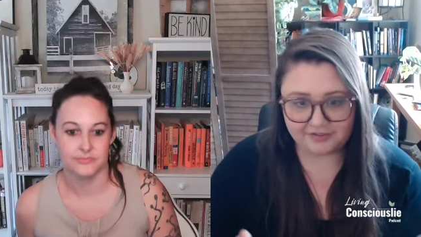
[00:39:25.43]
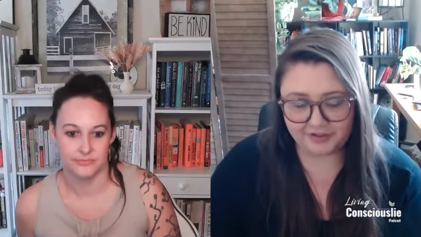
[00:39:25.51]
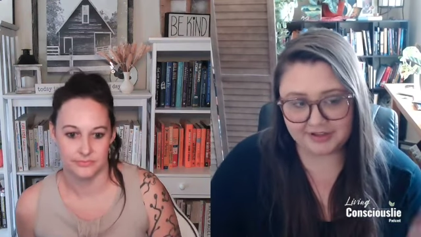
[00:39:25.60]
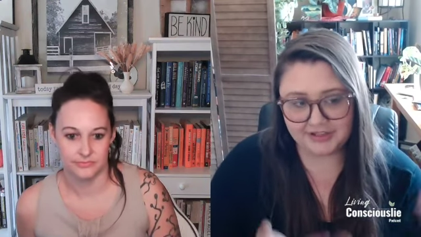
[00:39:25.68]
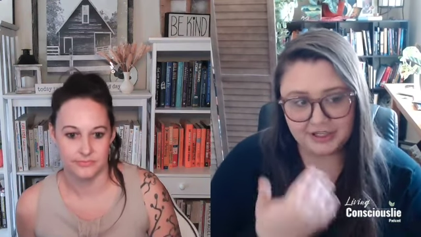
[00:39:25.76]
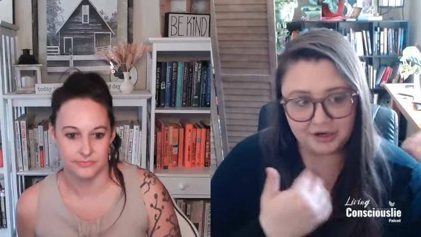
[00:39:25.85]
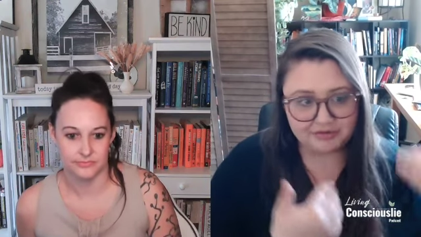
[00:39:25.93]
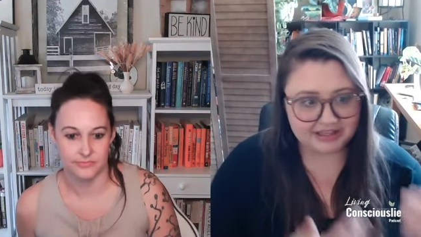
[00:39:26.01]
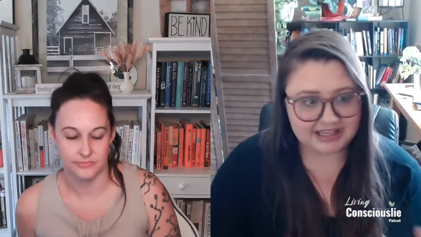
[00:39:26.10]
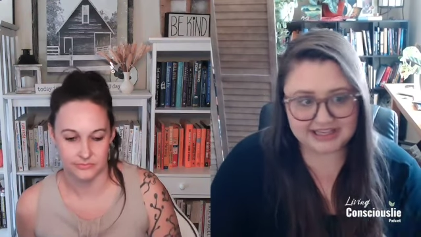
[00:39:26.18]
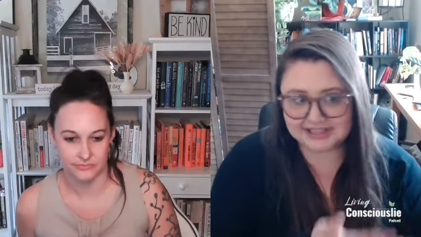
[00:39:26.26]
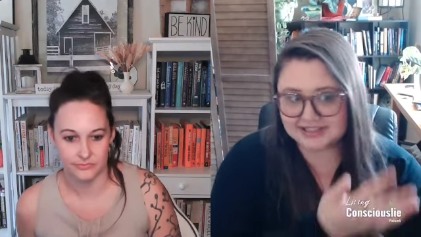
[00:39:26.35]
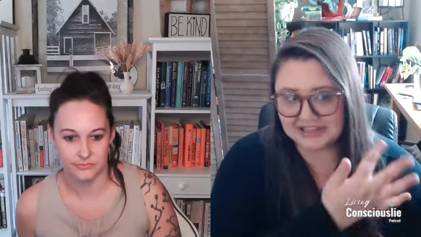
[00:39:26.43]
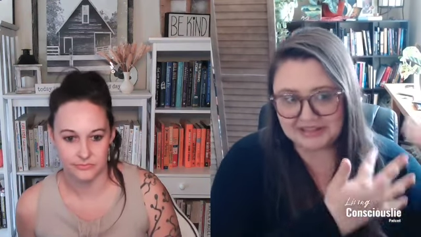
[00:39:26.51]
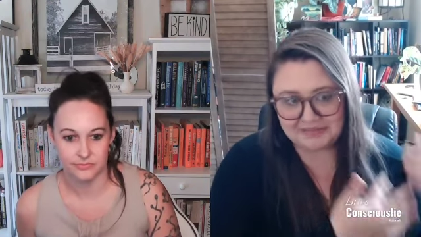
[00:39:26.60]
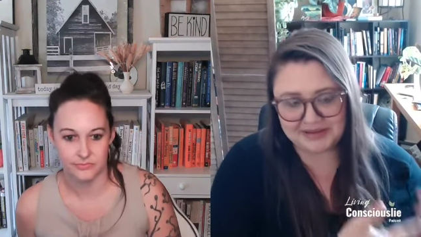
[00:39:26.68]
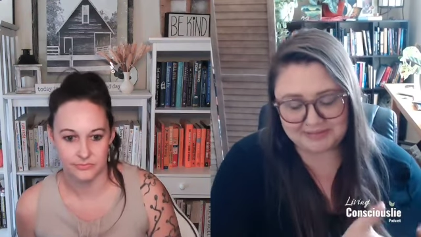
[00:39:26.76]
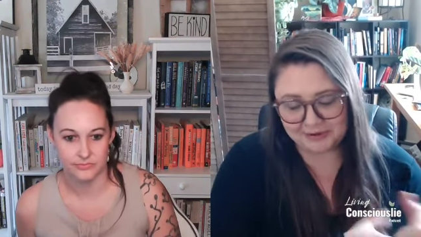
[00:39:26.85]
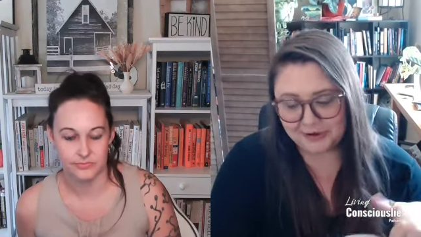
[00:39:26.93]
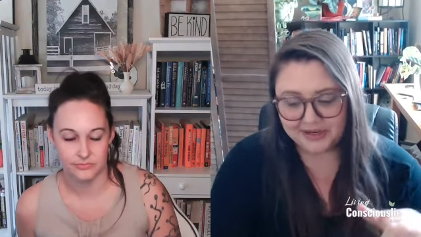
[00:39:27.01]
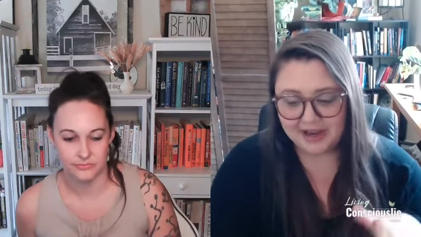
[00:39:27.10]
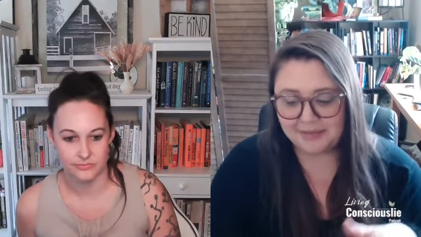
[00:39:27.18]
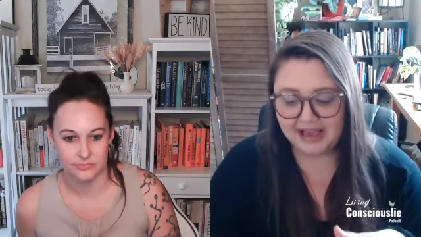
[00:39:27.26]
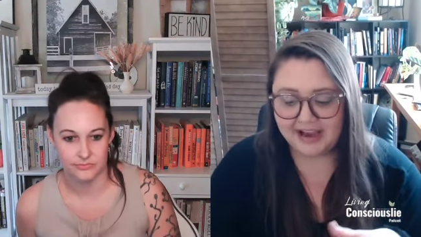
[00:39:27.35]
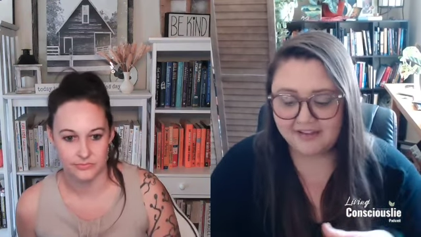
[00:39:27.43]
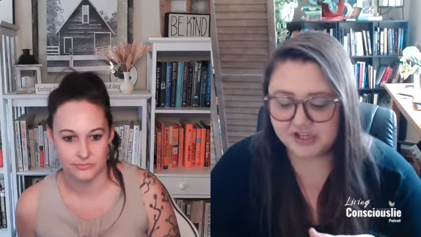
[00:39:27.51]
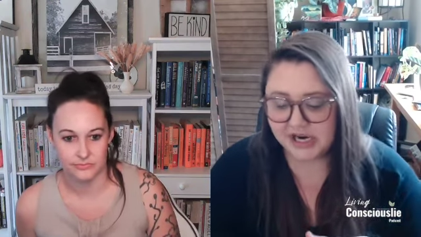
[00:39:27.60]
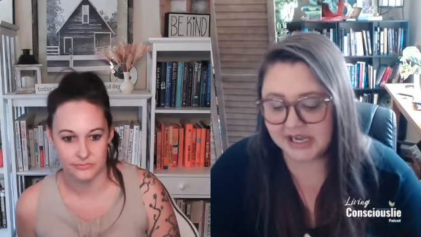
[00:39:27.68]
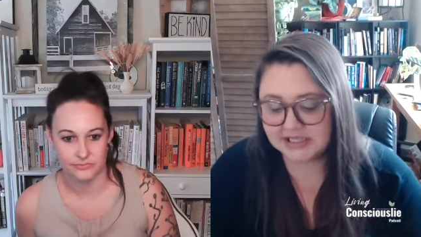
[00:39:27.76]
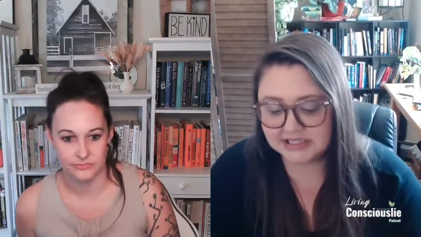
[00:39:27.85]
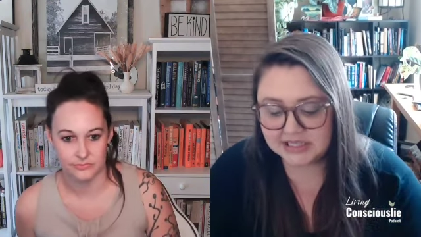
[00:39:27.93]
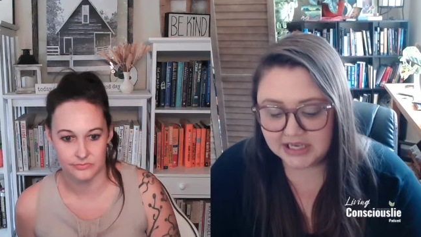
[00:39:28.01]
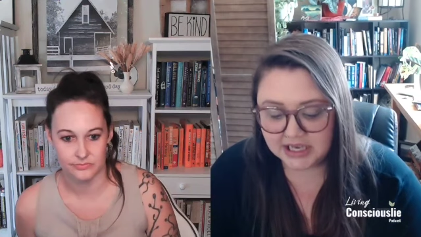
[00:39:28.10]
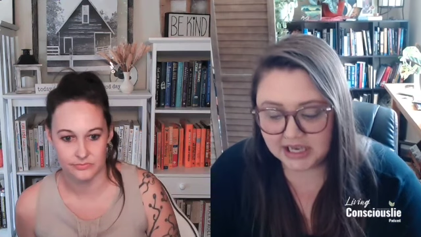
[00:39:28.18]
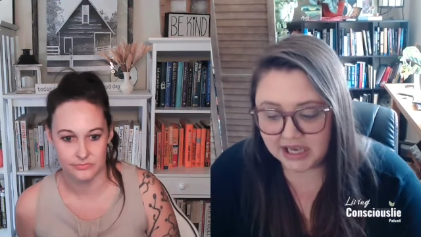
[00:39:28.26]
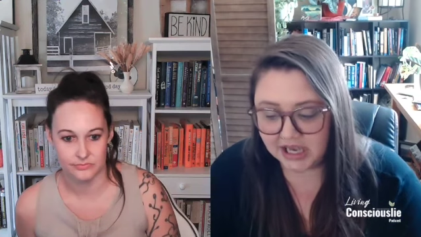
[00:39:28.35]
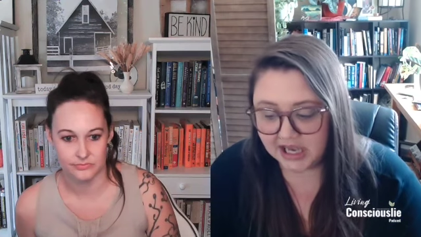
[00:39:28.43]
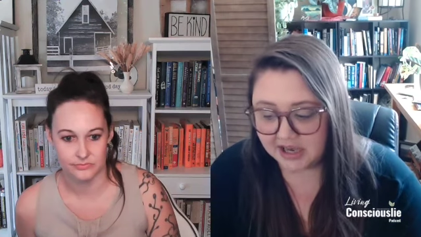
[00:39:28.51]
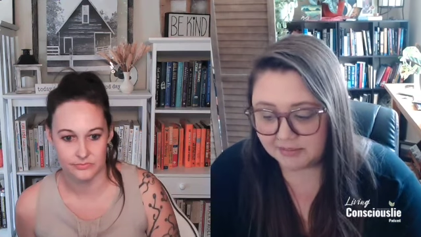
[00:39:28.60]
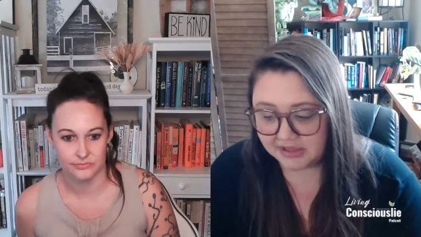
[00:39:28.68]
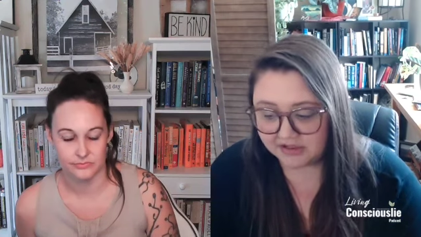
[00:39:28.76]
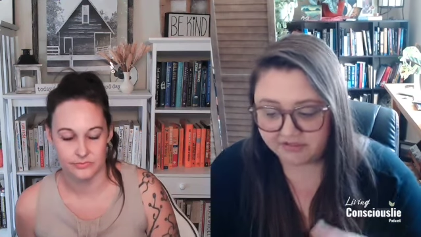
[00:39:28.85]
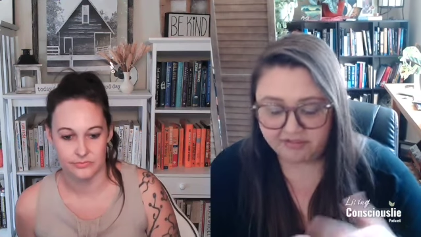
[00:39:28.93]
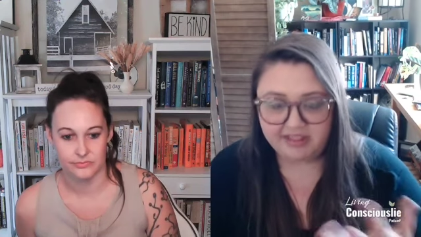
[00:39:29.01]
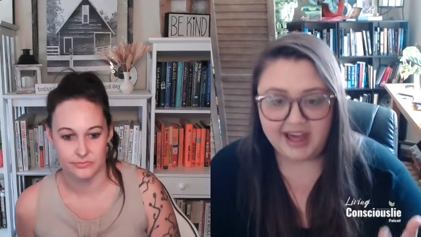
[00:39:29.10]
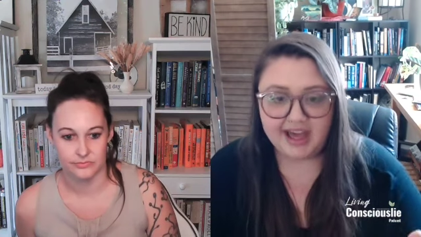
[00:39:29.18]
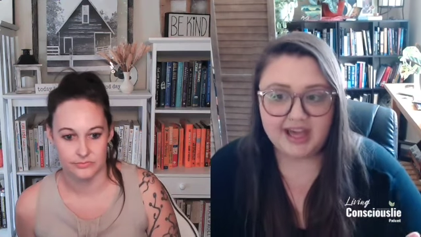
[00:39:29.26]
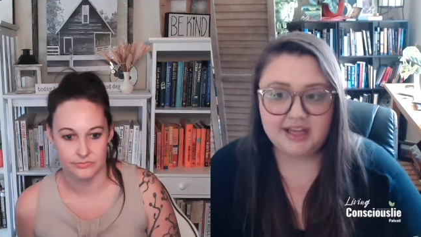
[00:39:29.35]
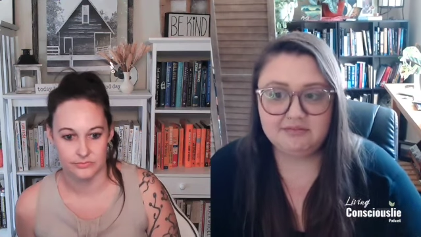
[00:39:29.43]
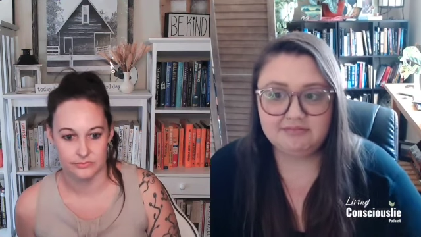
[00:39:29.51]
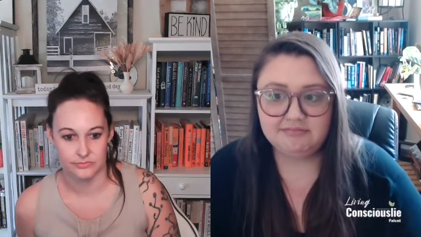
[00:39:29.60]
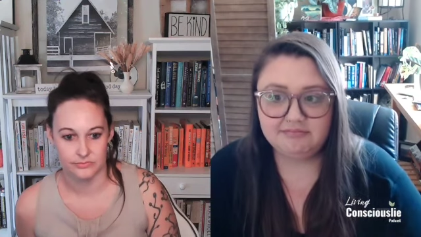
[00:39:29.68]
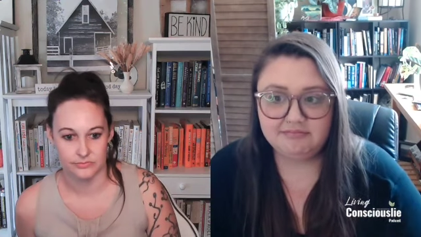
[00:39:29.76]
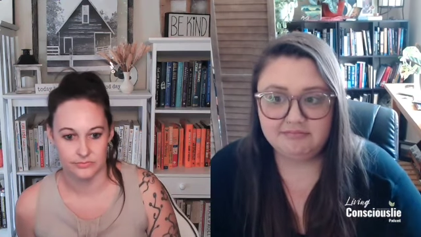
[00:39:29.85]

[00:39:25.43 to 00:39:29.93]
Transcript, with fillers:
Speaker 1: for the, you know, the kids and the people who are coming after us. Um, if that,